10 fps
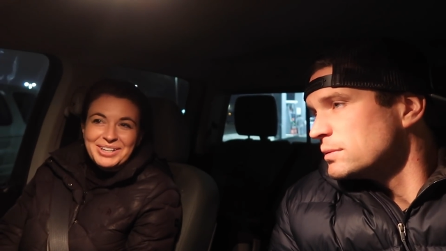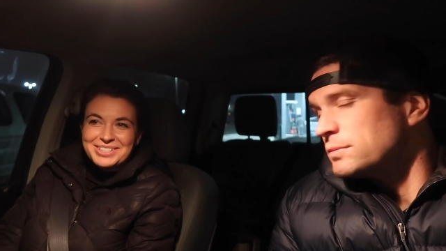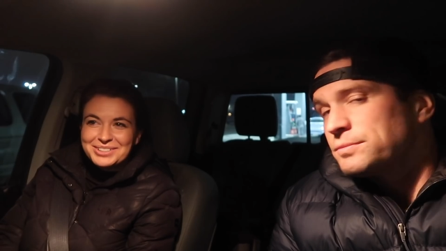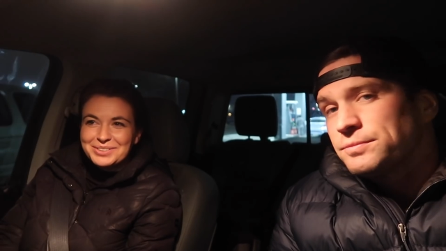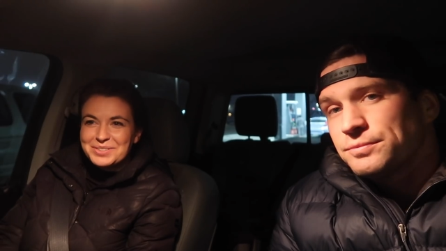
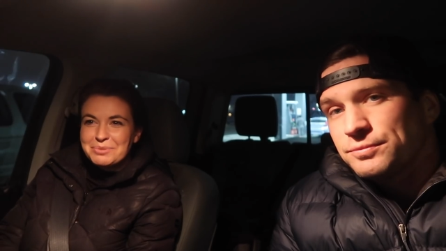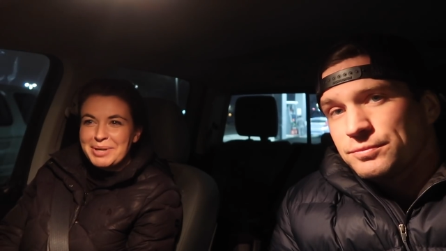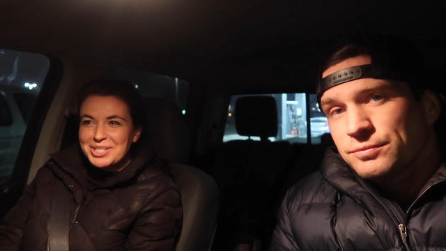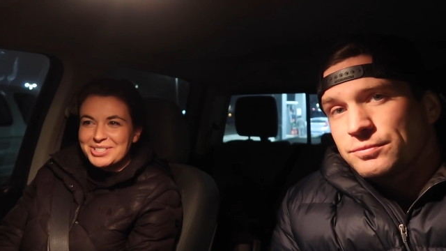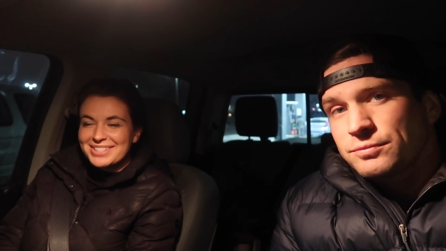Speaker 1: parent to lose your
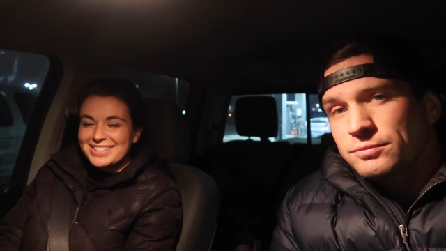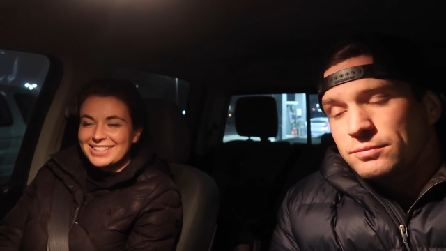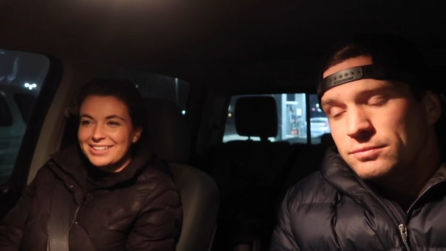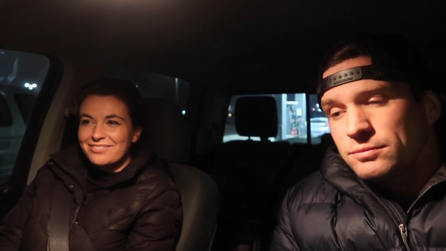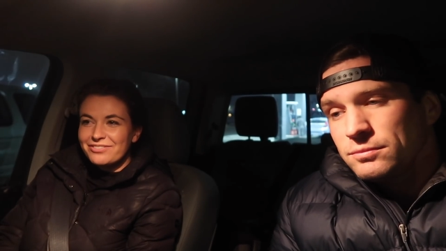patience
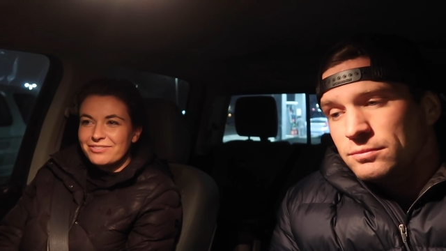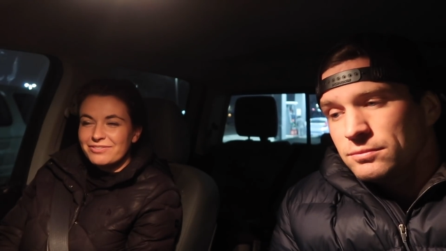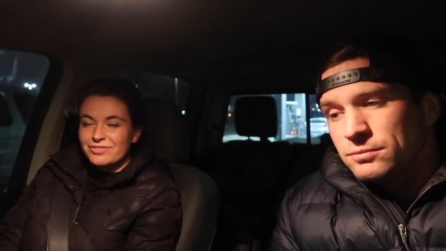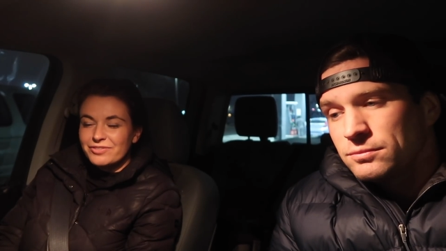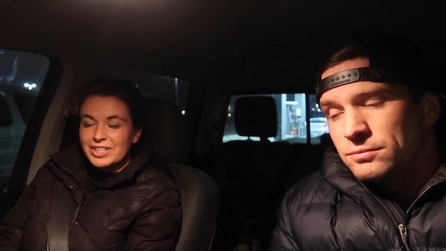and
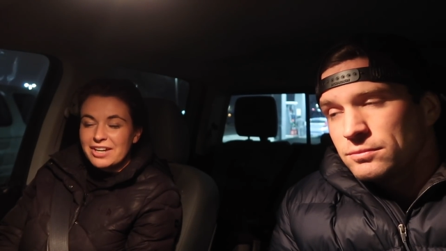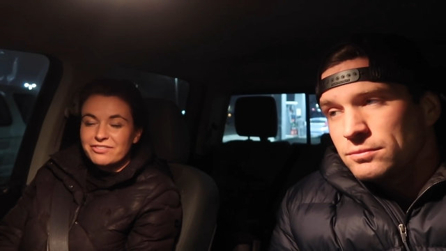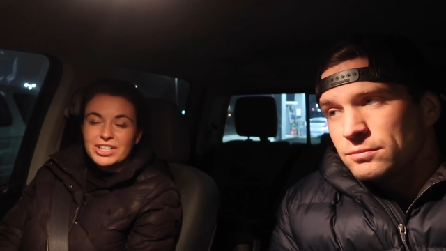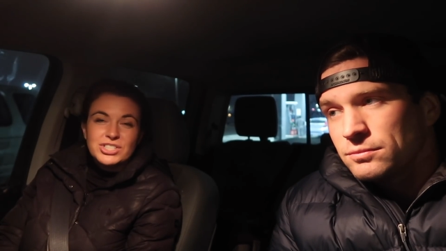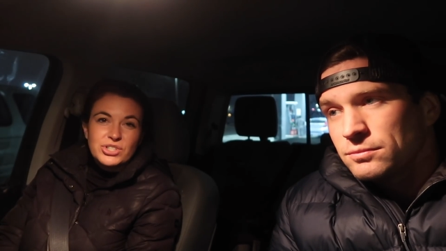
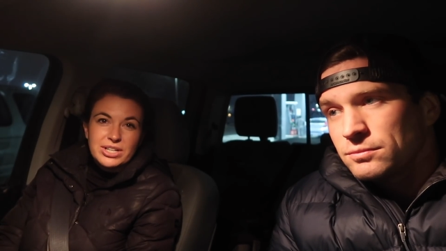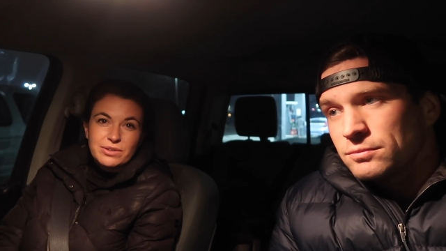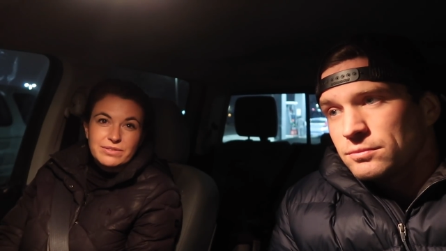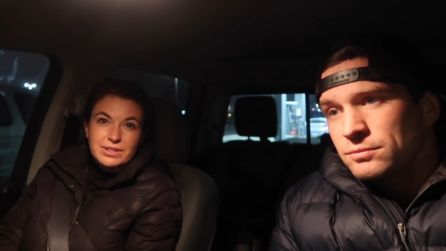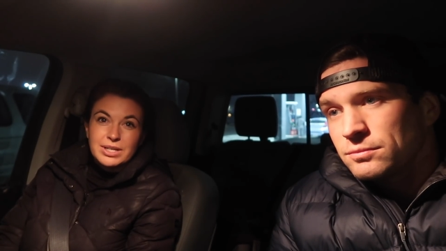get
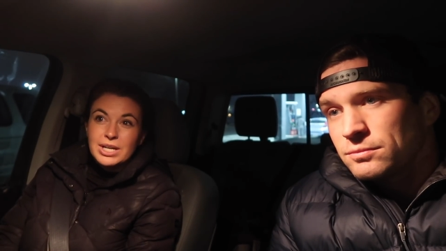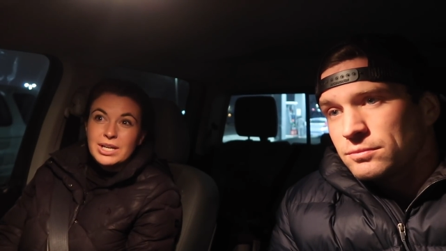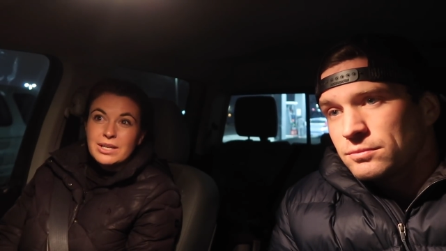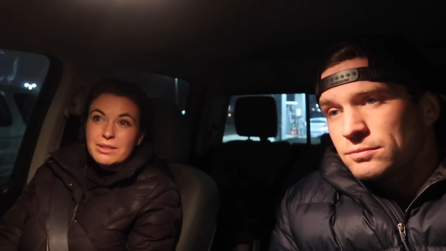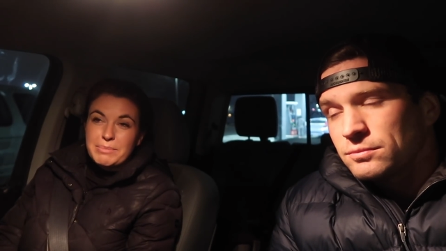frustrated over
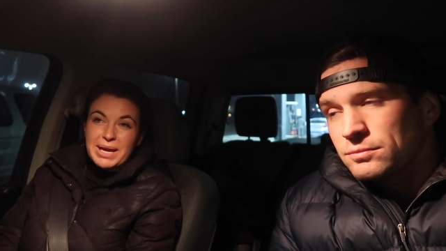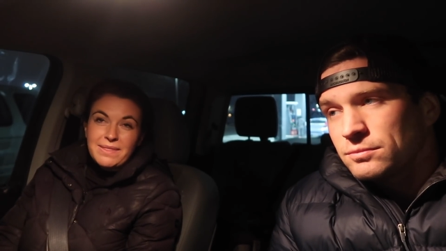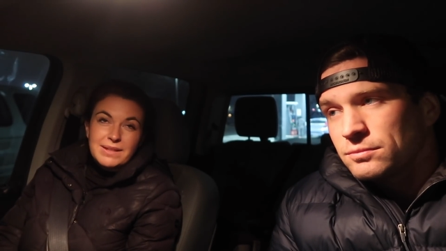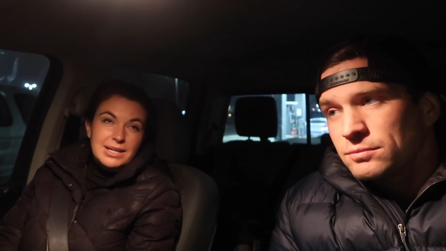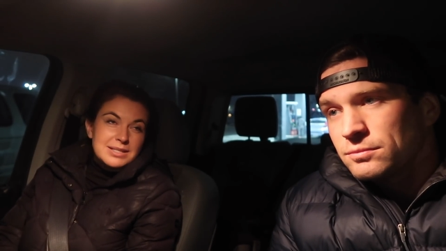the
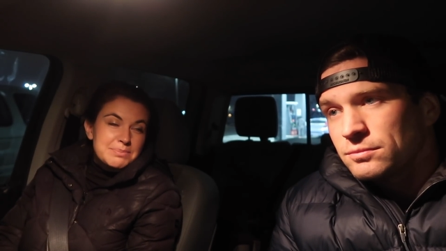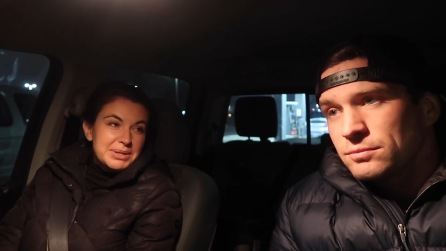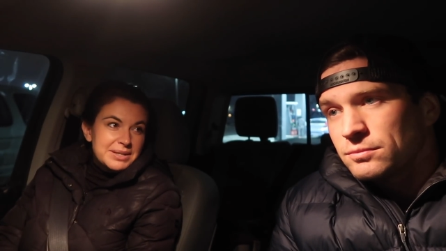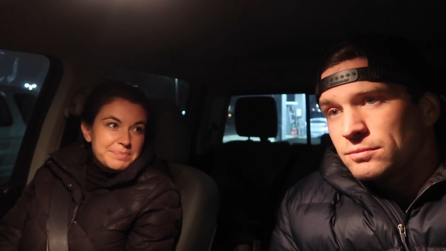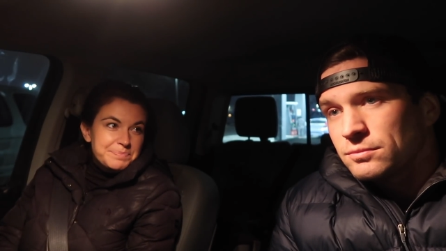bad things,
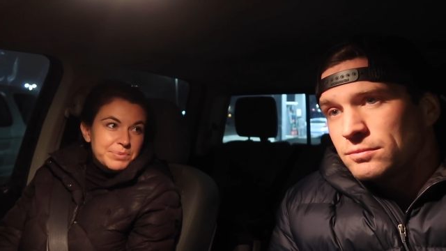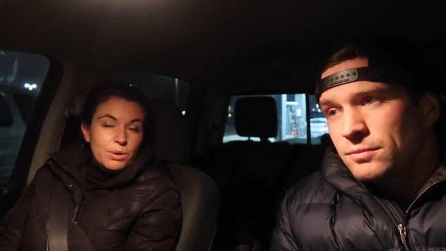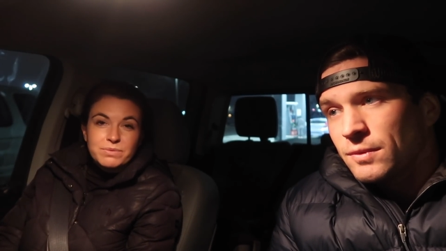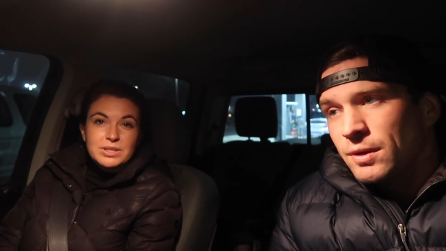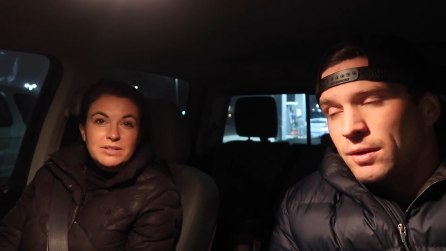but
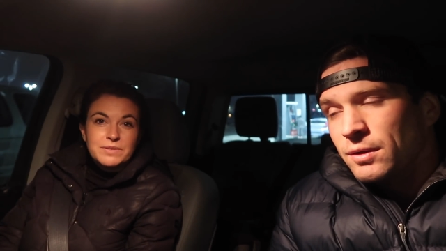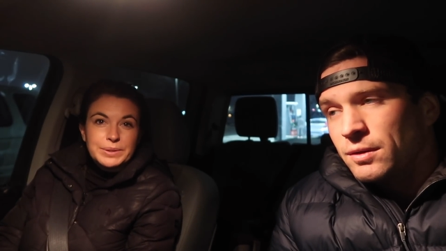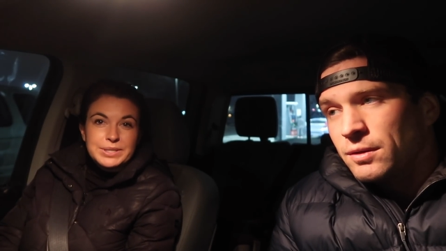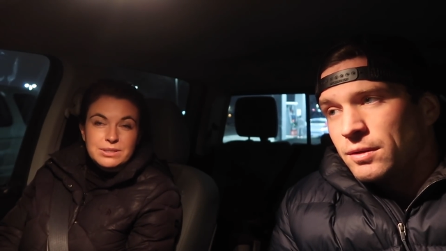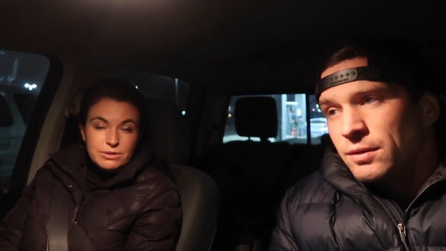hopefully to
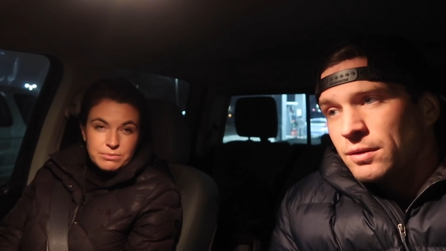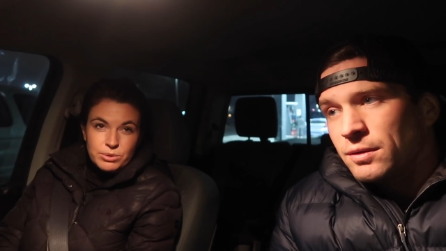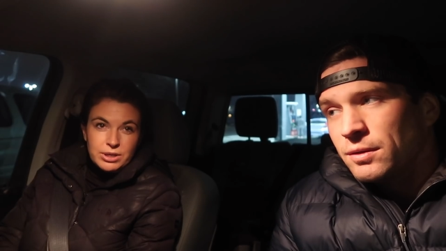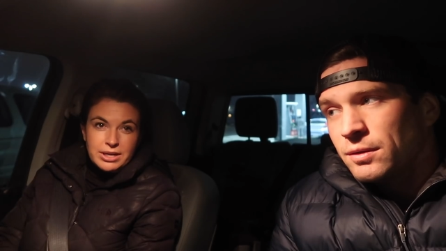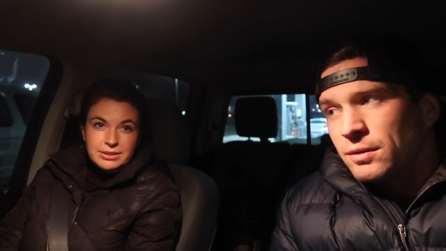focus a little bit
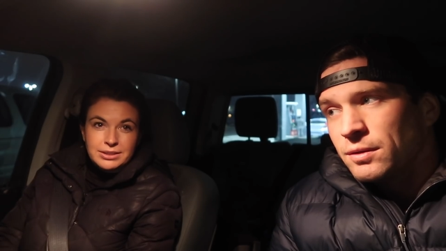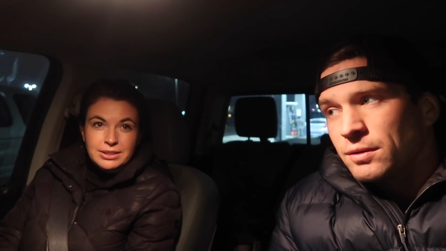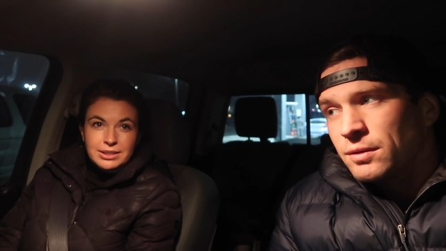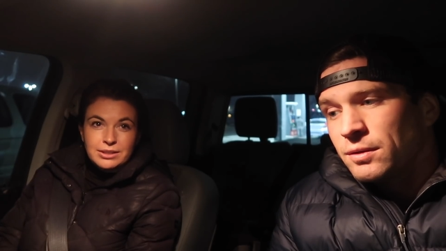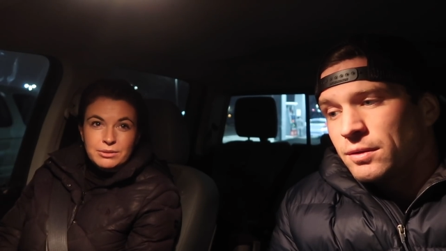more
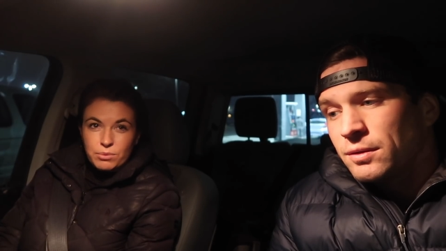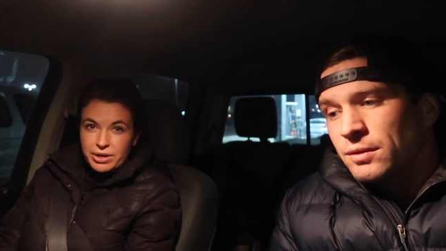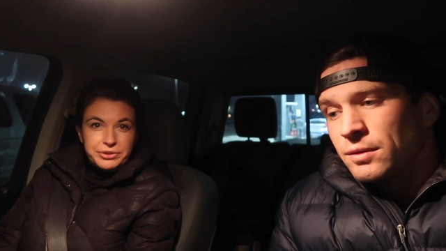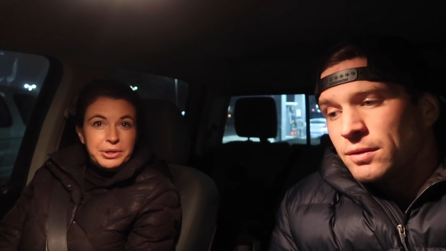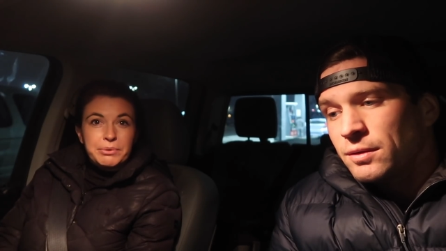on
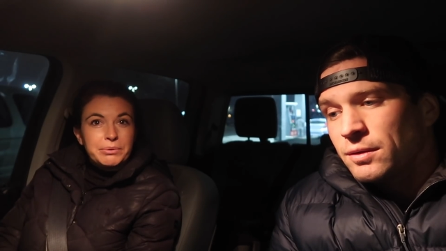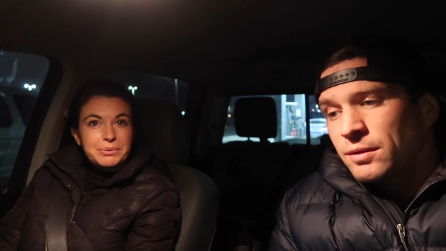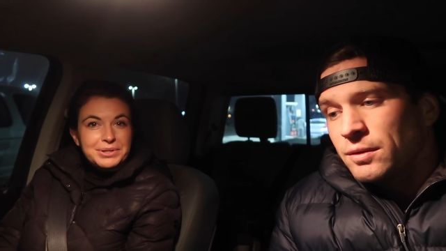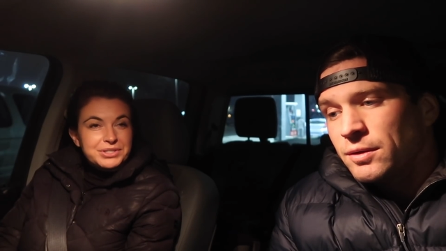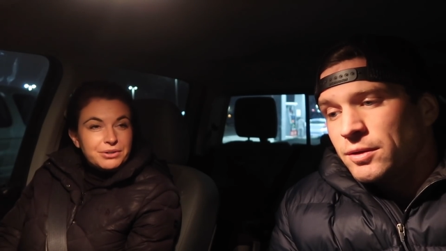watering what we
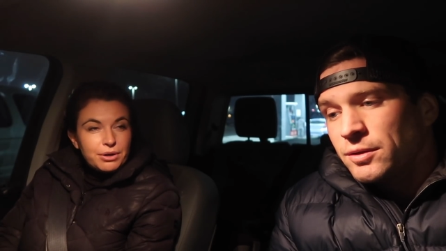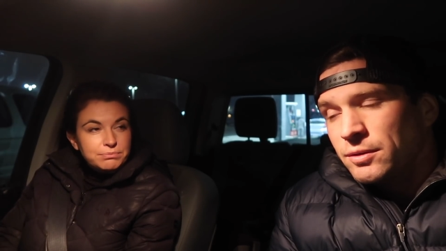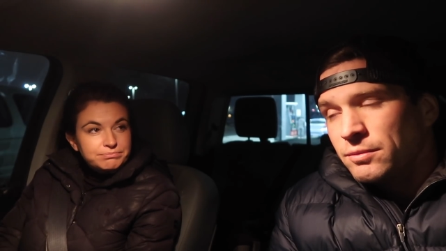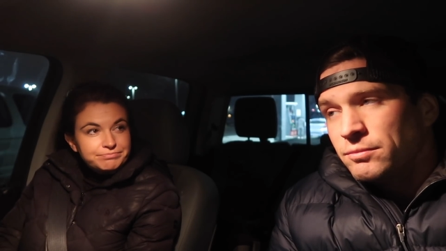want to grow.